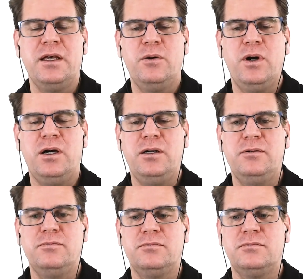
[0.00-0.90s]

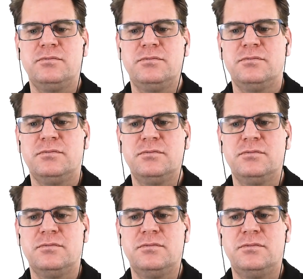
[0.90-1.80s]

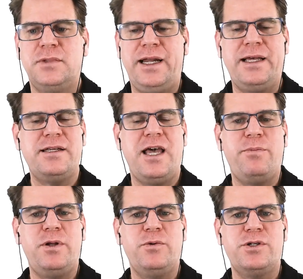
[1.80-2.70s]
that hasn't
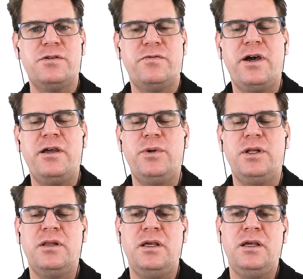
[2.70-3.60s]
happened, which is fine.
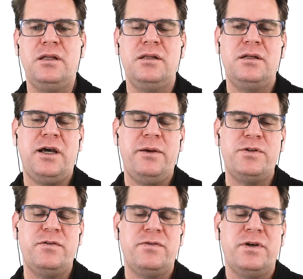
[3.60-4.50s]
But the
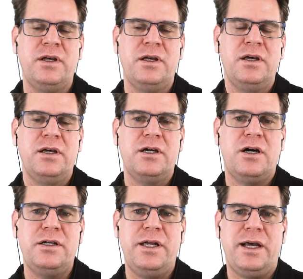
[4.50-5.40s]
types of
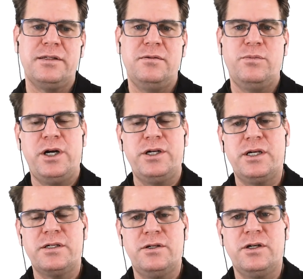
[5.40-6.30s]
contacts and
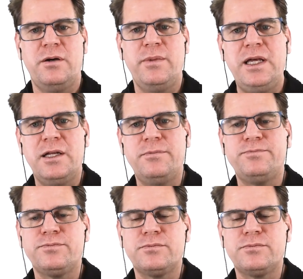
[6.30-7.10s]
projects that are coming in,